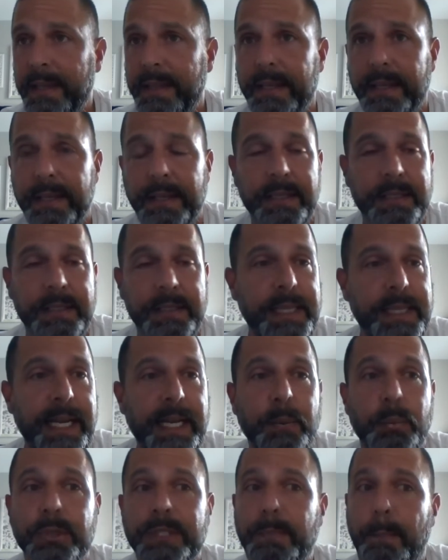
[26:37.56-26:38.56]
The
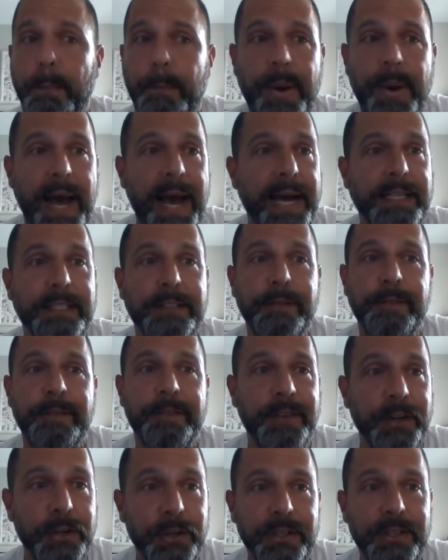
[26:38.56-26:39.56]
stadium was packed
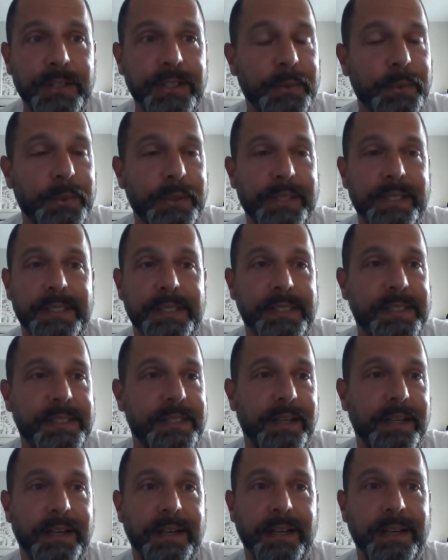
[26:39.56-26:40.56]
full. It was
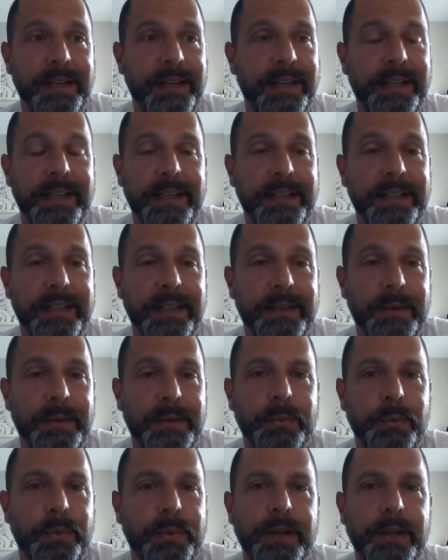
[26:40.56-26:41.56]
uh,
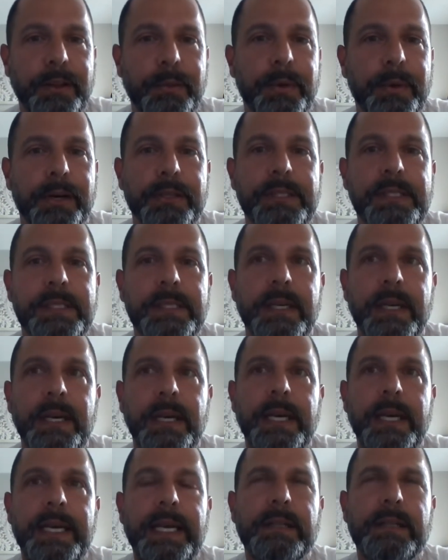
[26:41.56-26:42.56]
one of the most
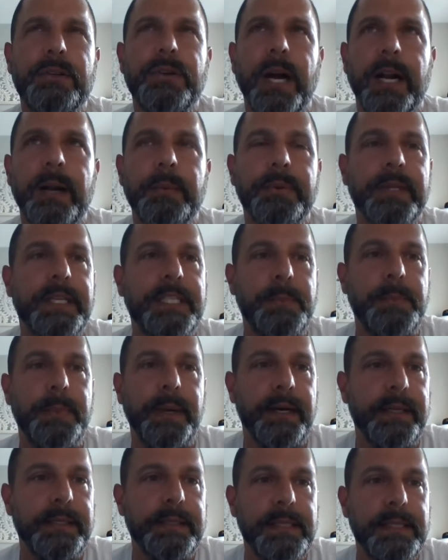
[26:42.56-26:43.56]
incredible
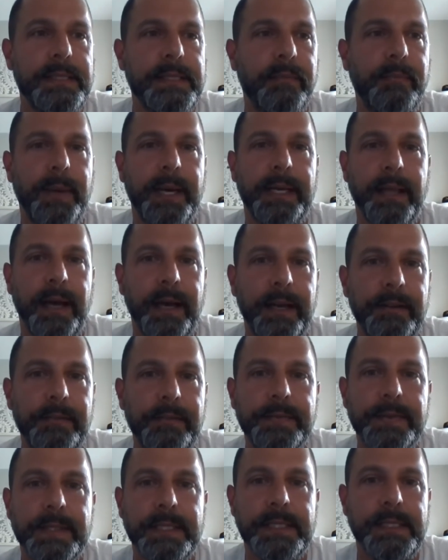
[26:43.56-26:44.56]
experiences of my life
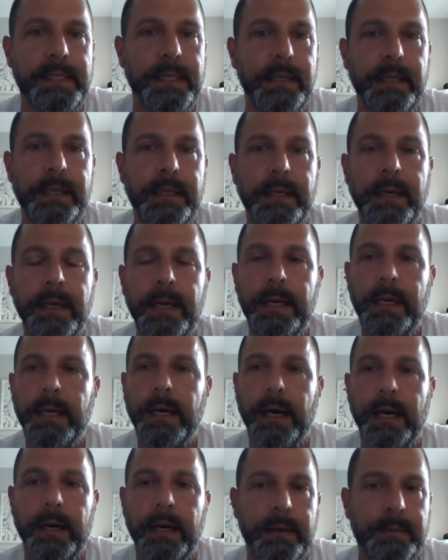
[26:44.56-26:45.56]
to see
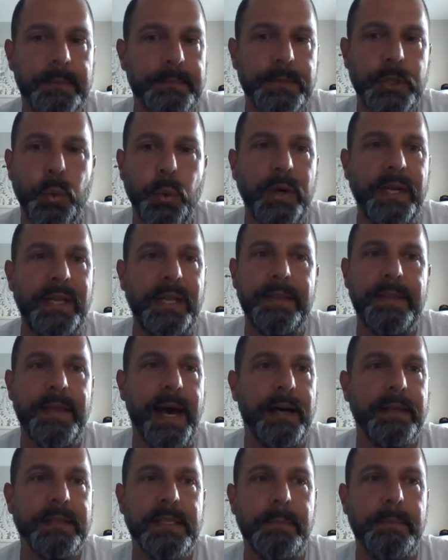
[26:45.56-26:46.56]
um,
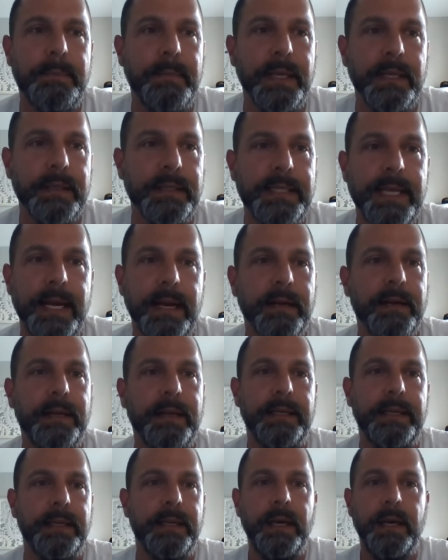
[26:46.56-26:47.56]
20,000
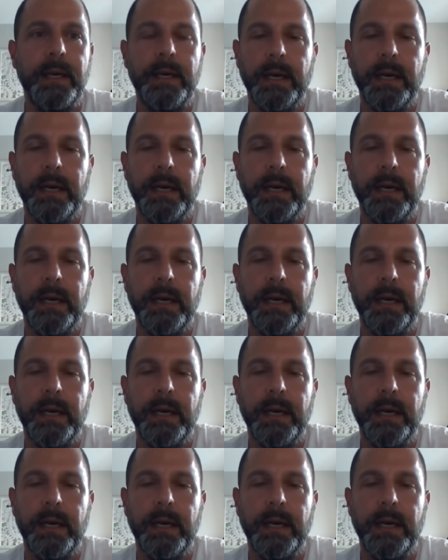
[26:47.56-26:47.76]
military